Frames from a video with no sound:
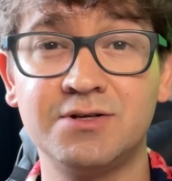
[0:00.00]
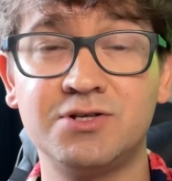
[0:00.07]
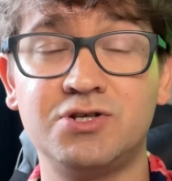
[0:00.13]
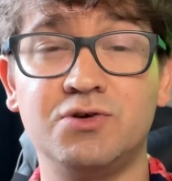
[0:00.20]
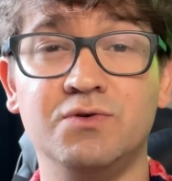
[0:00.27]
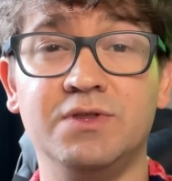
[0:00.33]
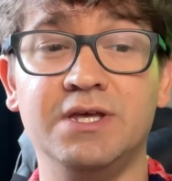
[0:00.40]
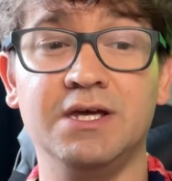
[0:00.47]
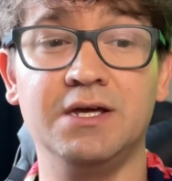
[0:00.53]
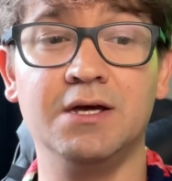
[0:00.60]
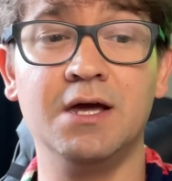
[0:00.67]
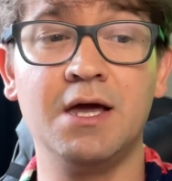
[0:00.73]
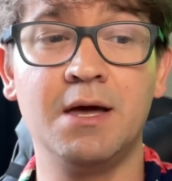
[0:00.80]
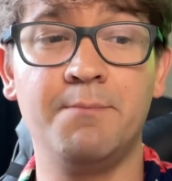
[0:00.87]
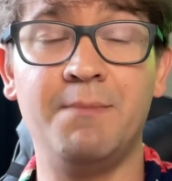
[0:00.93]
to the
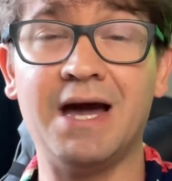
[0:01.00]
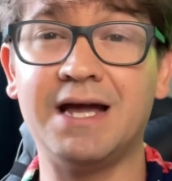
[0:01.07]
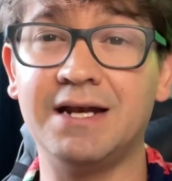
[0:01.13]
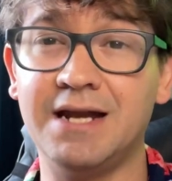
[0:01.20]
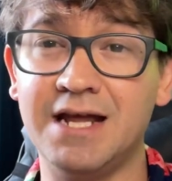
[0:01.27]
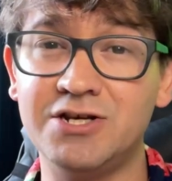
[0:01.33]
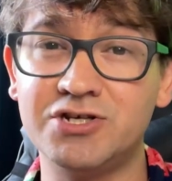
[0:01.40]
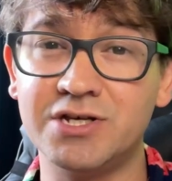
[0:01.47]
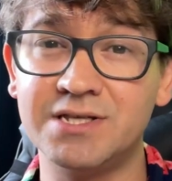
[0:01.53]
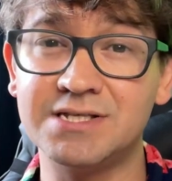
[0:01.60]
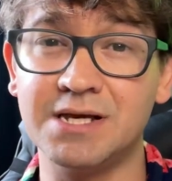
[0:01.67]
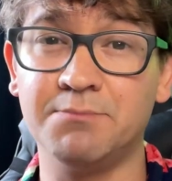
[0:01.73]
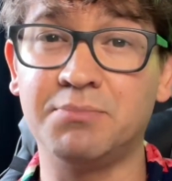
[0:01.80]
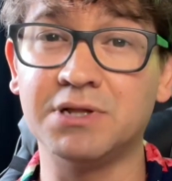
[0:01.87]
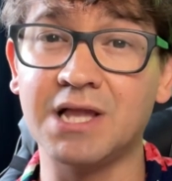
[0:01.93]
machinations
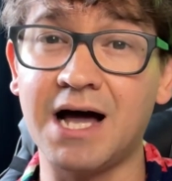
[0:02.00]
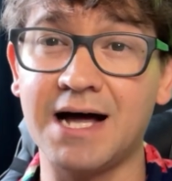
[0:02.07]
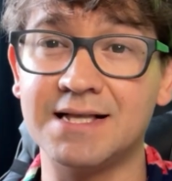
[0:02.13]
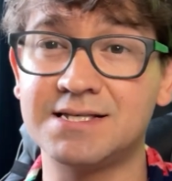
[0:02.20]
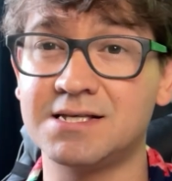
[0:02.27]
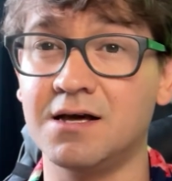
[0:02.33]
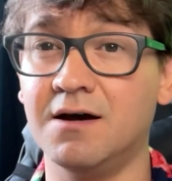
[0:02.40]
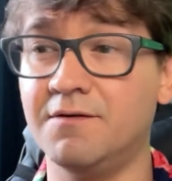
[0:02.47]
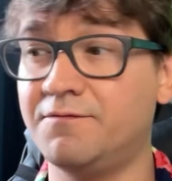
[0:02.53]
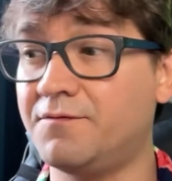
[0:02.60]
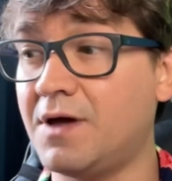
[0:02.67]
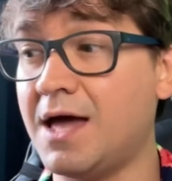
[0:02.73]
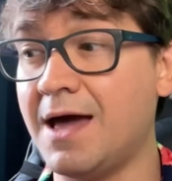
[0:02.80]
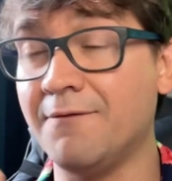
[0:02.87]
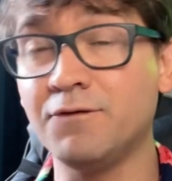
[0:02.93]
and plots of
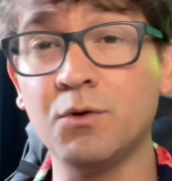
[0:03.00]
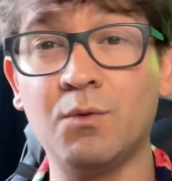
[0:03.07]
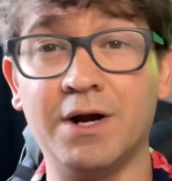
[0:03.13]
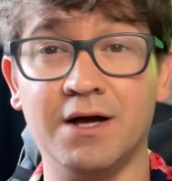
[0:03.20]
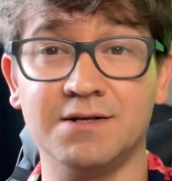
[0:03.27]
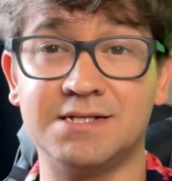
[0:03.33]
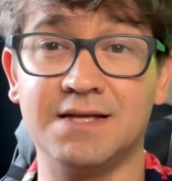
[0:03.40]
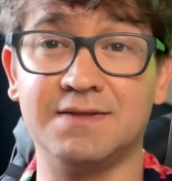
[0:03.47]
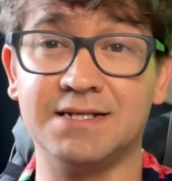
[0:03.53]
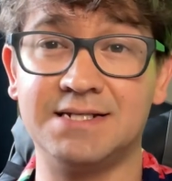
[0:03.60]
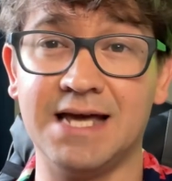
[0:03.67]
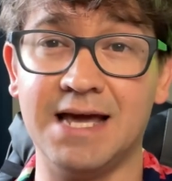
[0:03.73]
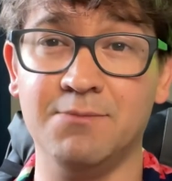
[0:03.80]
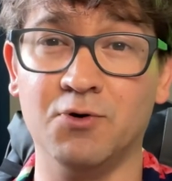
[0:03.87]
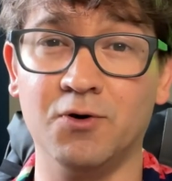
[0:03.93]
everyone else at the
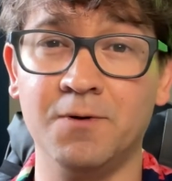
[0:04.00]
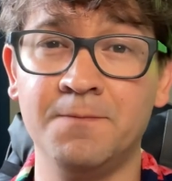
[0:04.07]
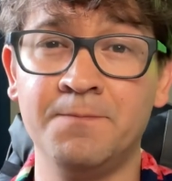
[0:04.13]
table.